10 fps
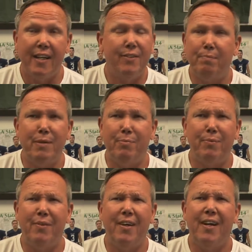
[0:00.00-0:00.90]
I don't think people
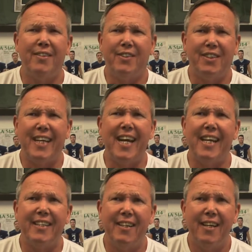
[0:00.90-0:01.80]

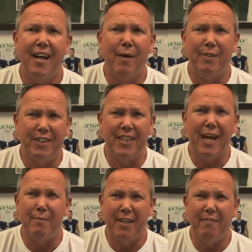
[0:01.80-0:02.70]
understand how much
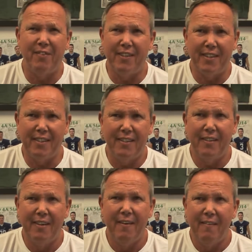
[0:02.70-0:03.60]
time and effort,
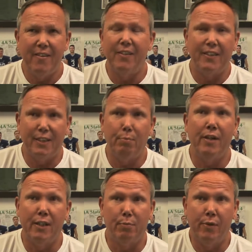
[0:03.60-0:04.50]
you know, these
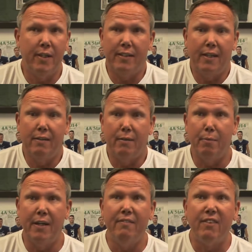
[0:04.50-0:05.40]
players put in. They don't get
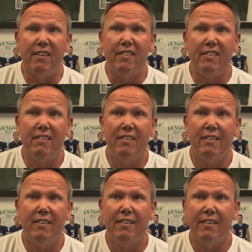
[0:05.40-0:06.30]
paid for this,
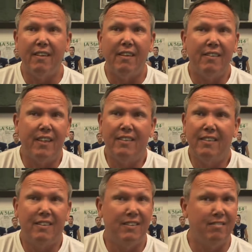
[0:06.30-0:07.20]
you know, they
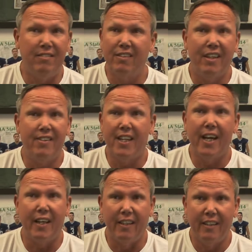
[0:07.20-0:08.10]
just do their
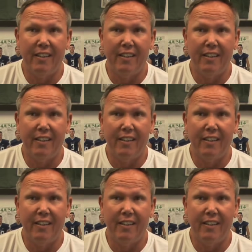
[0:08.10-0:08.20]
thing.